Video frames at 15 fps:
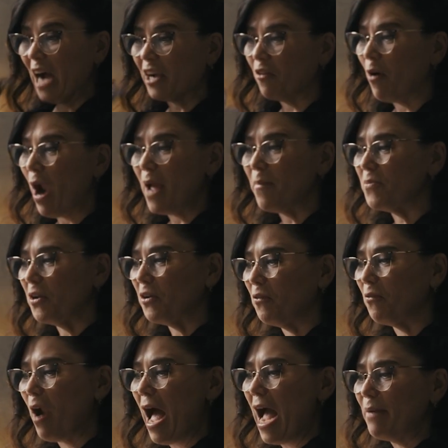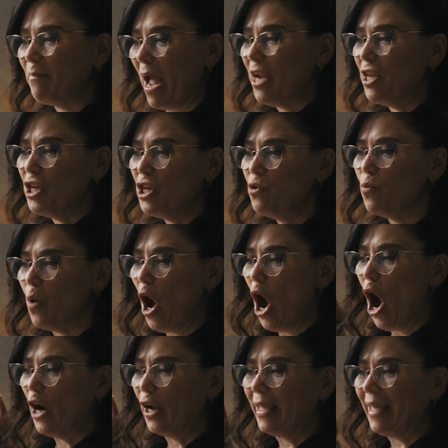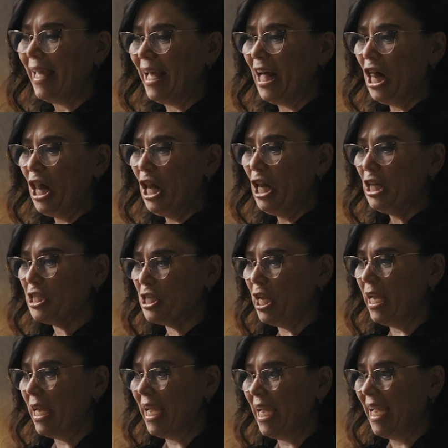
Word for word: a crime's a crime, and you are guilty,